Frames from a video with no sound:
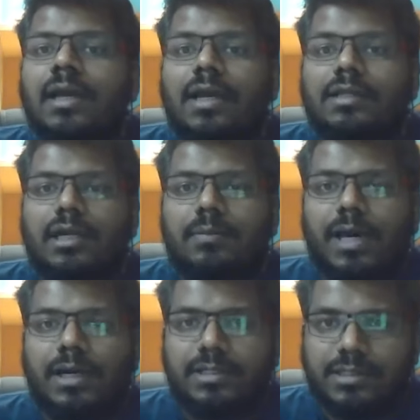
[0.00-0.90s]
that
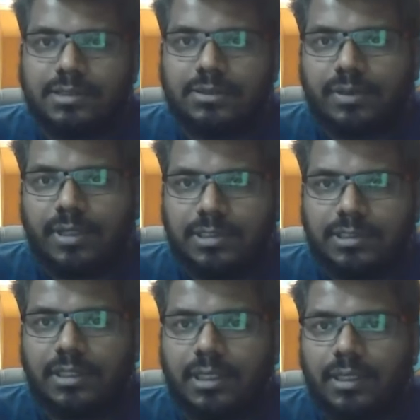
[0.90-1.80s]
manages to reach
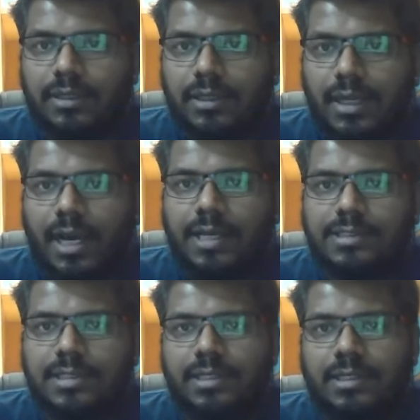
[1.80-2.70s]
the eyes
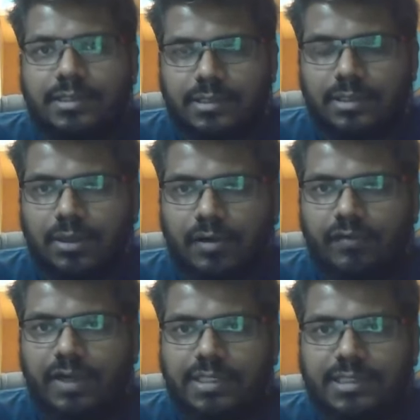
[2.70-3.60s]
and ears of,
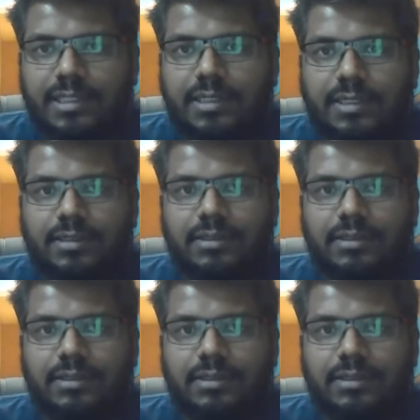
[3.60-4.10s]
let's say,